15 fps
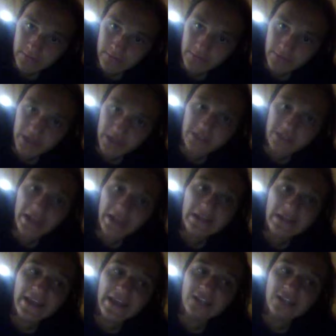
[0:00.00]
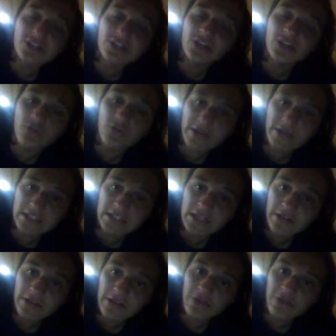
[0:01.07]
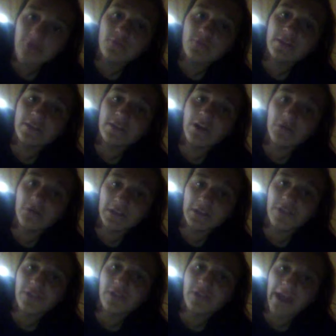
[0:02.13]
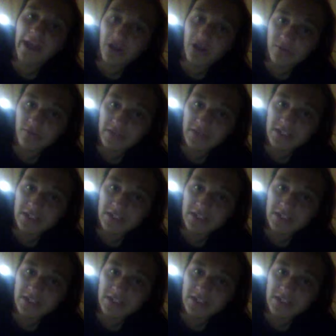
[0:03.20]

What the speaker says: Because in ancient Greece, those were the only 3 elements